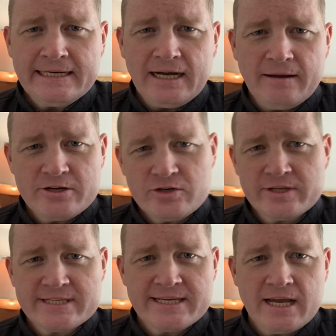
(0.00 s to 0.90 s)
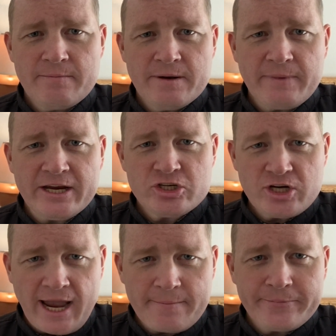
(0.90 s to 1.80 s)
Uh, as you can see, I'm in my
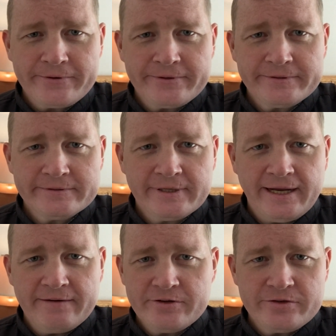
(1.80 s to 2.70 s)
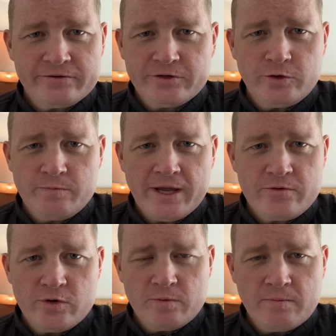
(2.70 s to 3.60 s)
chapel. I have a two
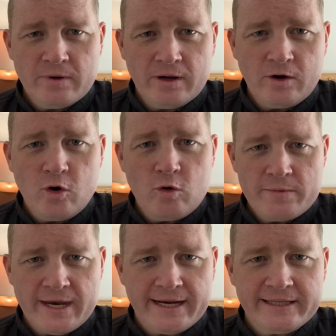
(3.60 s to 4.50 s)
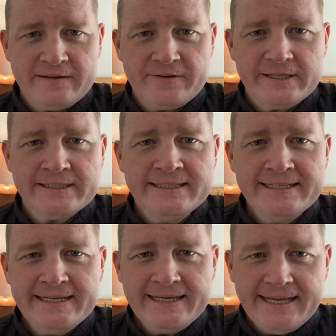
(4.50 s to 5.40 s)
bedroom home that I live in.
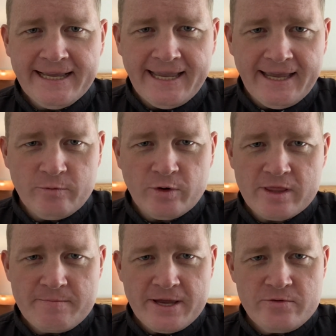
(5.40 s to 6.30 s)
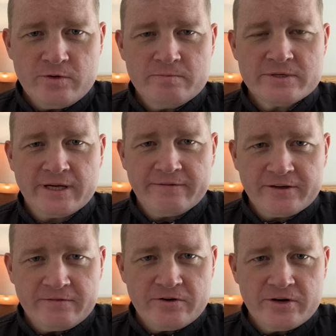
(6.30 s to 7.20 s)
And one of the bedrooms I've
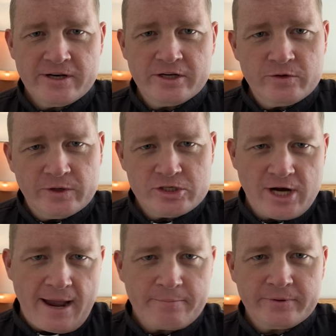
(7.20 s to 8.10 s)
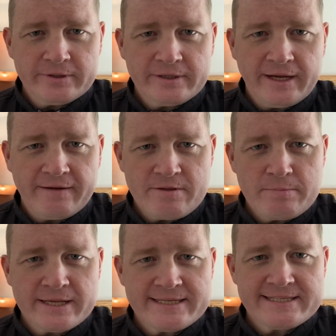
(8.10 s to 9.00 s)
converted into a chapel, and I have the
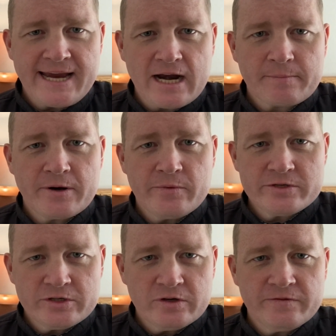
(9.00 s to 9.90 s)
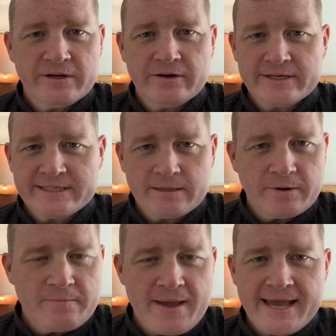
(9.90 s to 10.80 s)
Blessed Sacrament reserved here. I
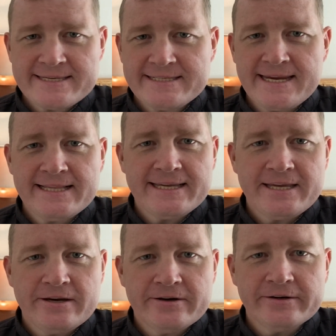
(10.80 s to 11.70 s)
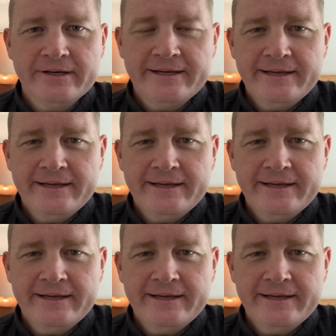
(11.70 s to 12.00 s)
celebrate Mass daily here.